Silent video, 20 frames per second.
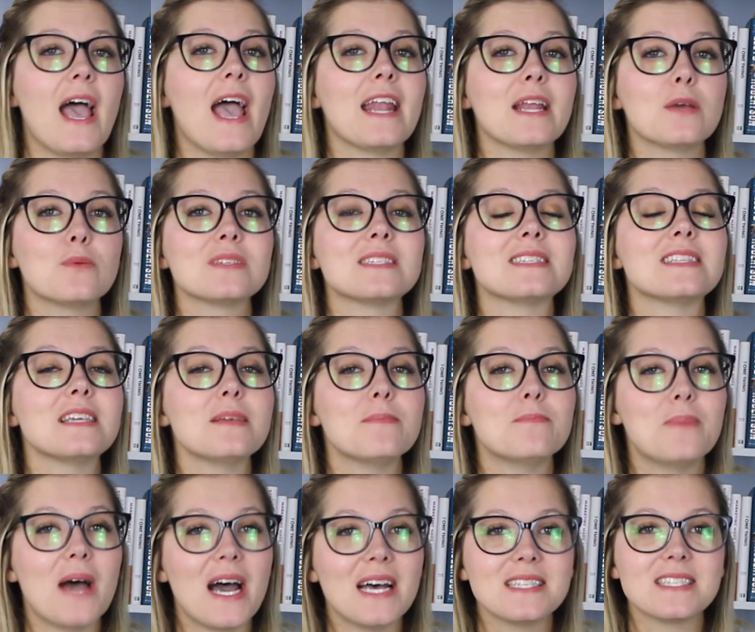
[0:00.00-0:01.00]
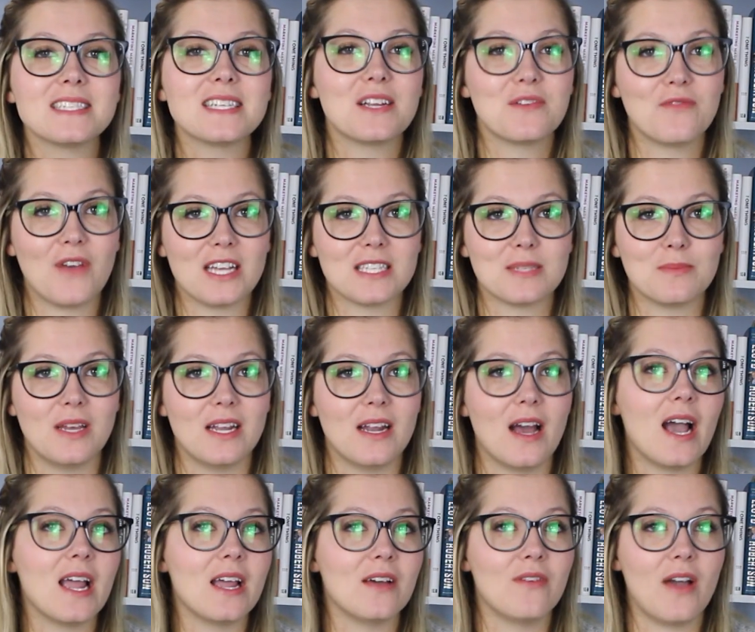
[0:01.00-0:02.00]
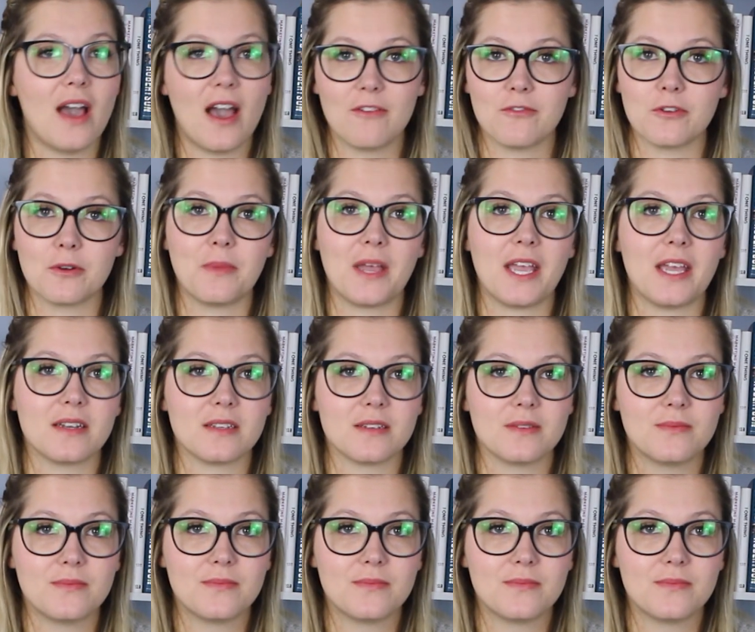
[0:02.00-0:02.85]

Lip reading: and it was the best investment I have ever made.